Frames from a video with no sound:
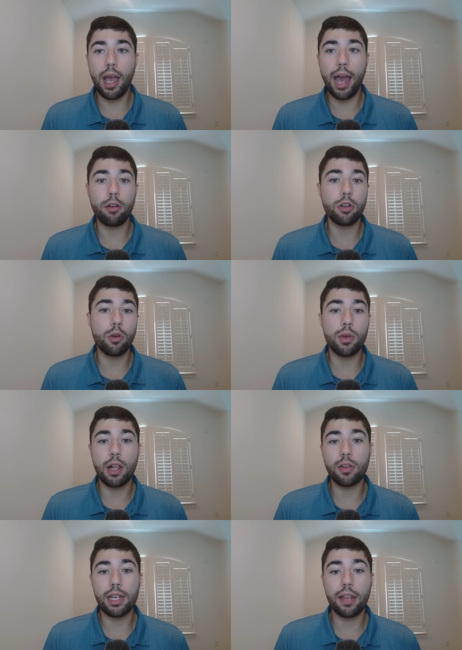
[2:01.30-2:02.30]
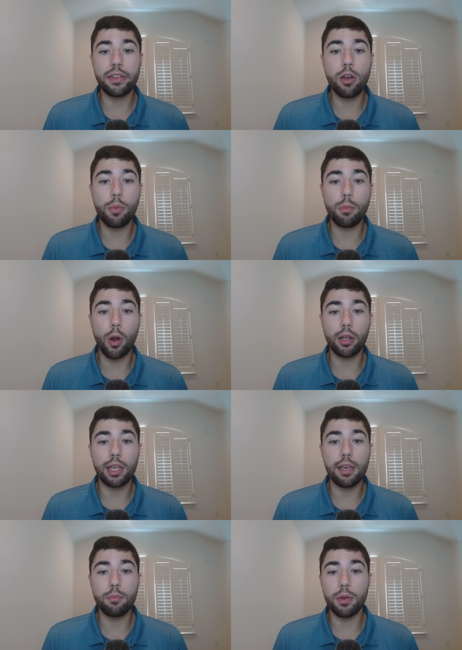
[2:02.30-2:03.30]
I don't know what I'll get on the open
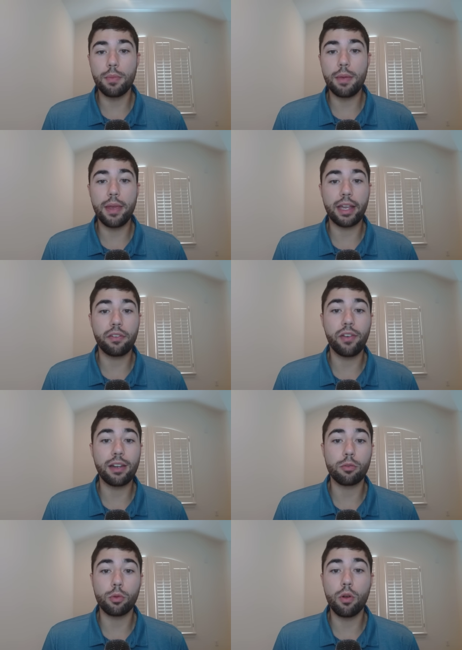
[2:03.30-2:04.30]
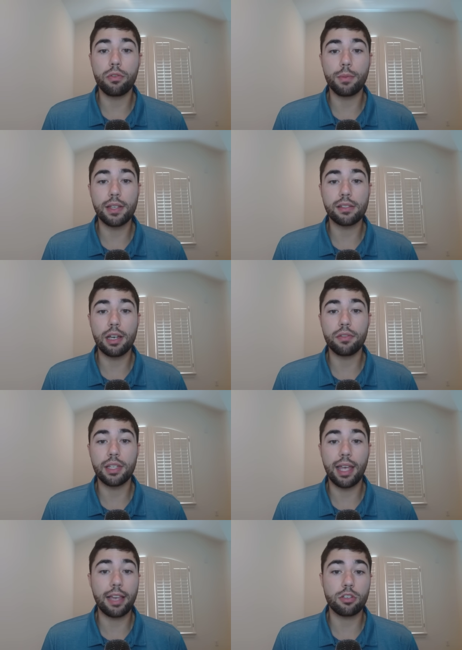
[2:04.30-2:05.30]
market, but maybe I can find a role for myself
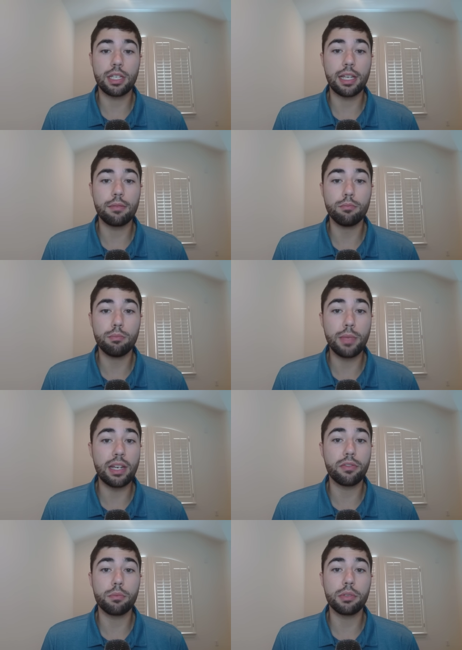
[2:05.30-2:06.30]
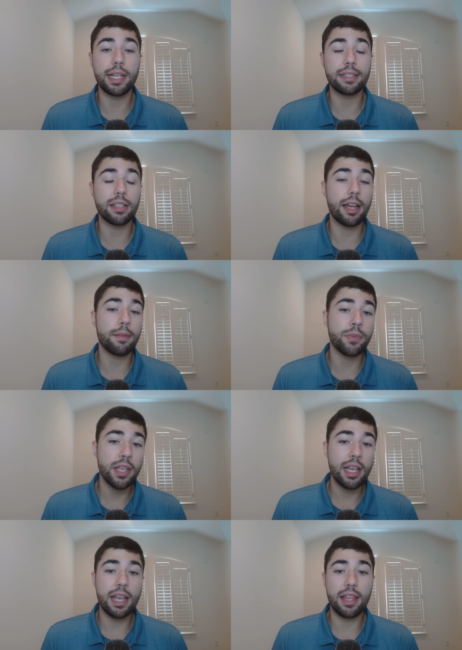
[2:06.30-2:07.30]
to actually get meaningful playing time,
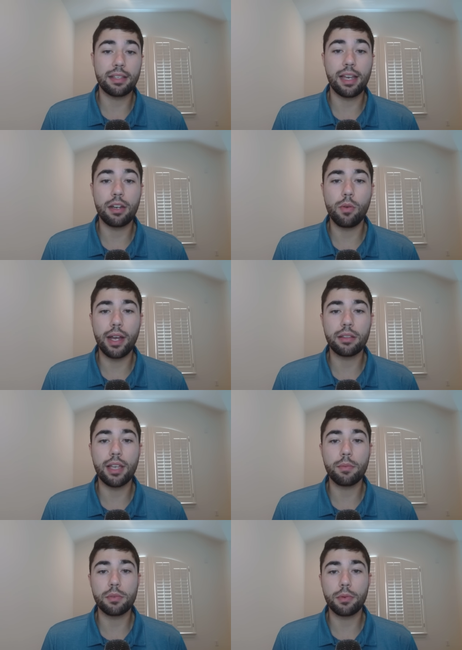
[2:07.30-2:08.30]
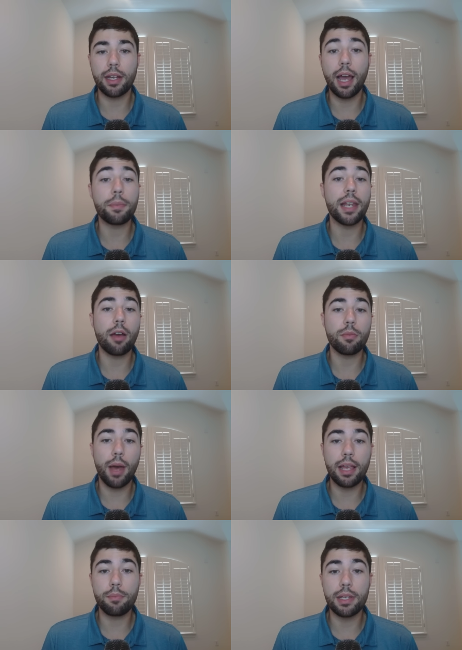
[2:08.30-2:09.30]
and that's kind of why Thomas Bryant opted out, in
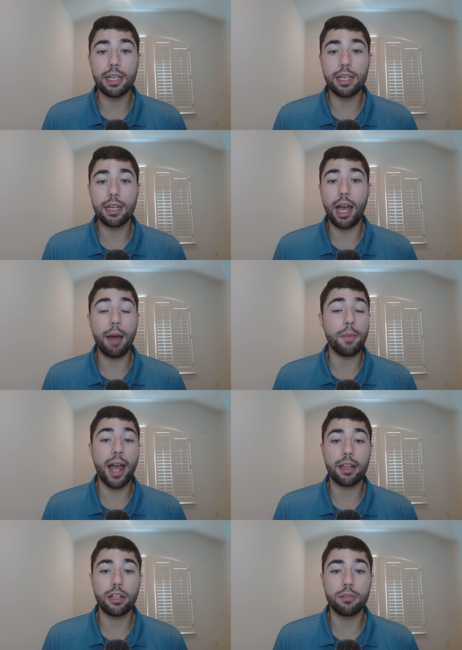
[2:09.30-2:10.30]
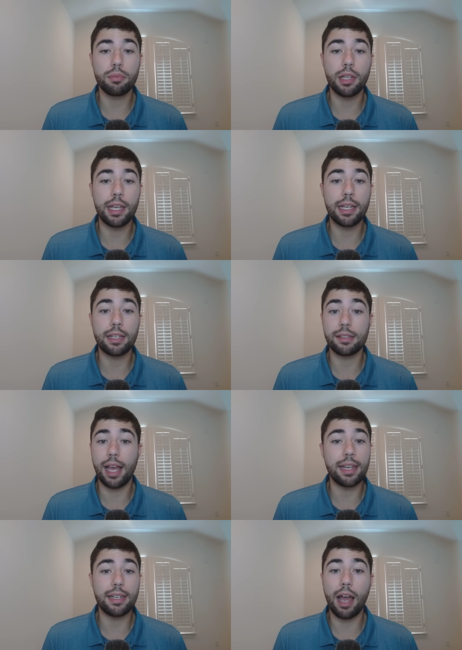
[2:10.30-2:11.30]
my opinion. I'm not going to complain because
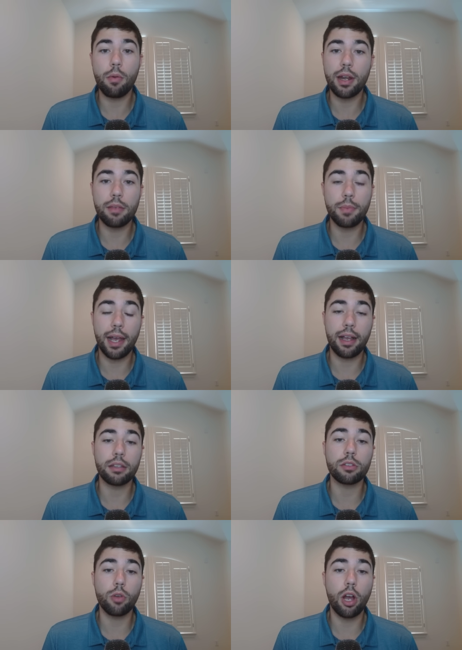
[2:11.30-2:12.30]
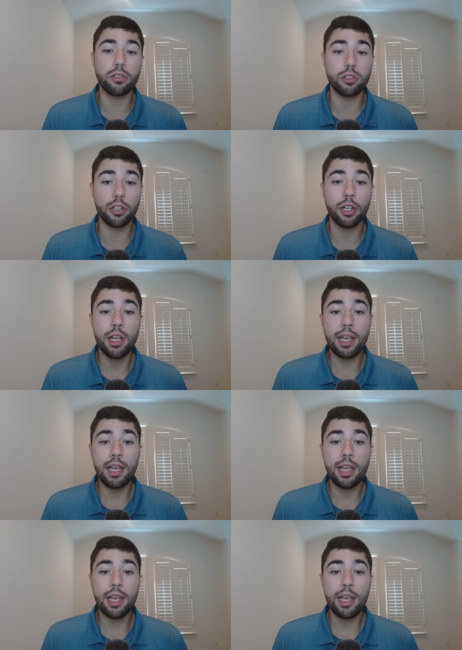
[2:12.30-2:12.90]
I did not want him back on this roster,